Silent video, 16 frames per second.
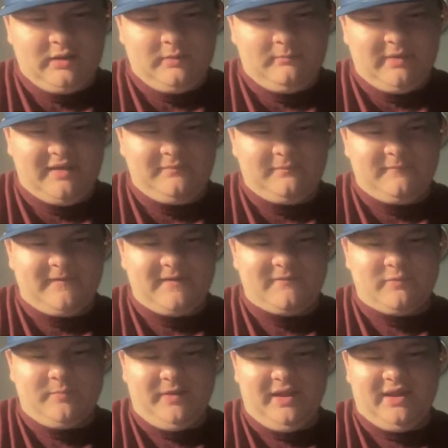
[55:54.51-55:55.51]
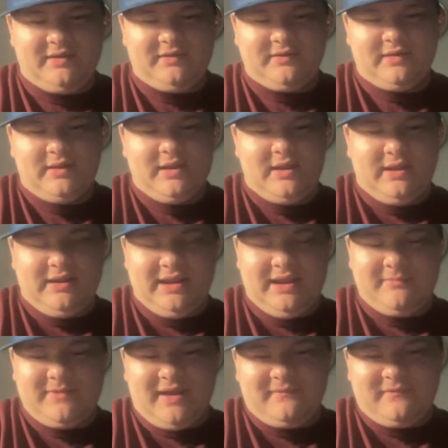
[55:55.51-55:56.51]
My favorite band,
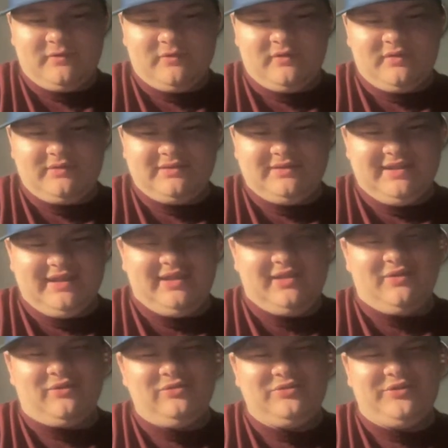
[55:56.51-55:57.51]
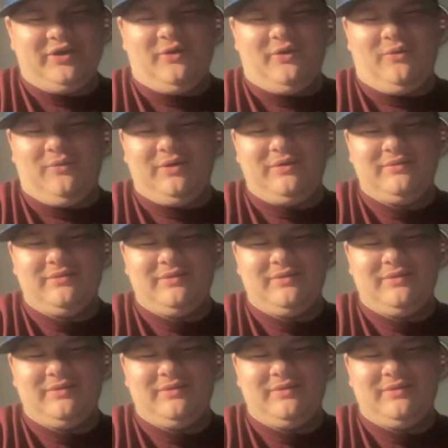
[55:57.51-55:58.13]
named after a dildo.